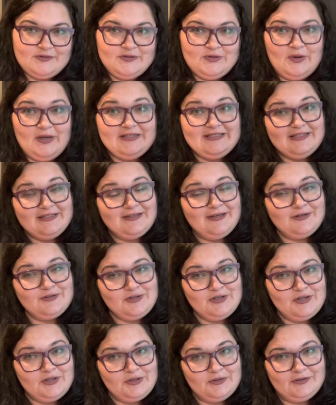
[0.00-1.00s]
So I didn't
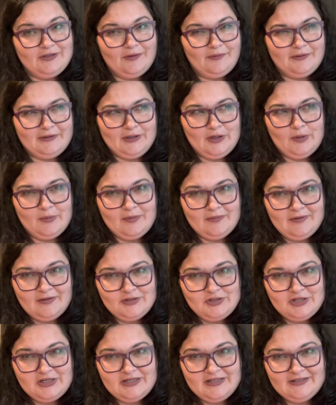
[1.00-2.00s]
actually include that one. I hope I'm not
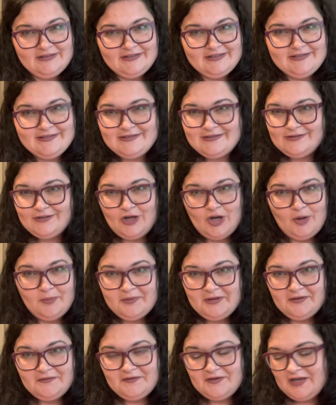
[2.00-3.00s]
cheating, Liz. Call me
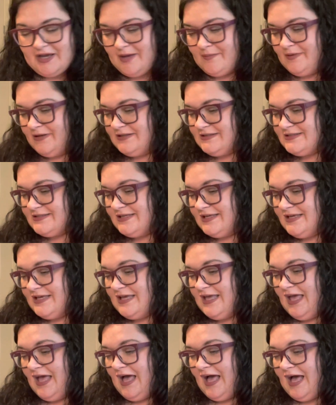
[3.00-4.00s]
out in the comments.
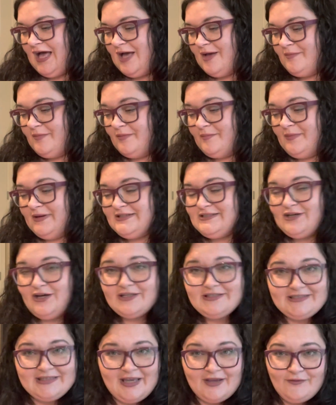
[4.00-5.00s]
My
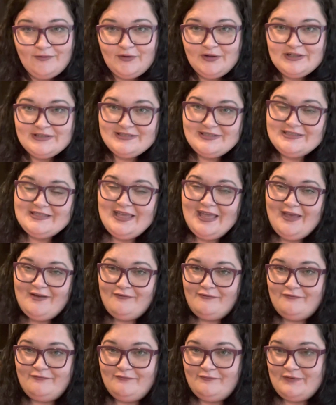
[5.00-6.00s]
dossier fragrances, I have
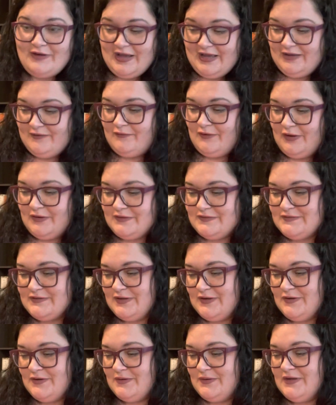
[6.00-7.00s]
5
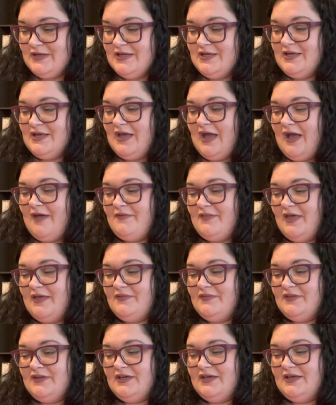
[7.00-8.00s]
also, and
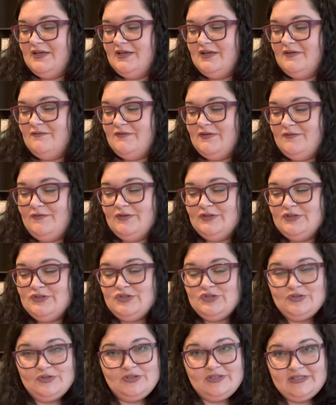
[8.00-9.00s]
then the Viva La
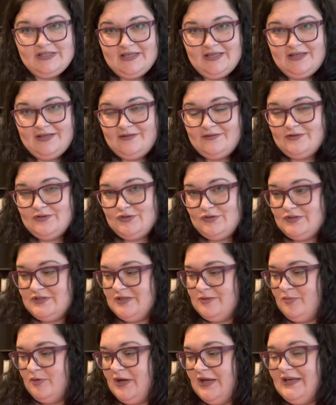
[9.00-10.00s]
Juicy, the
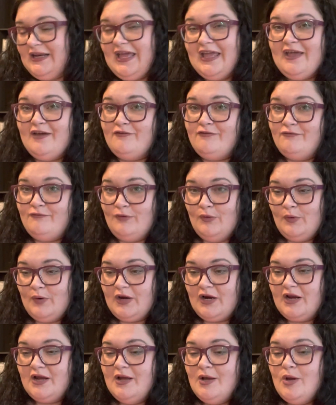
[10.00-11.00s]
Juicy brand, I have 4.